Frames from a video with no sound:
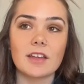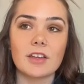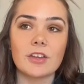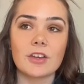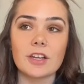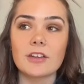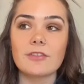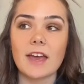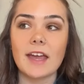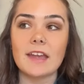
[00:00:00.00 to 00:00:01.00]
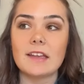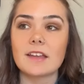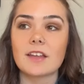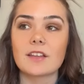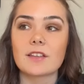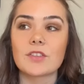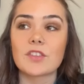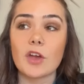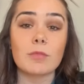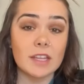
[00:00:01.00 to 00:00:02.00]
you're going to find
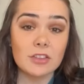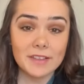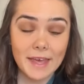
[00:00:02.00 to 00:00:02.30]
so much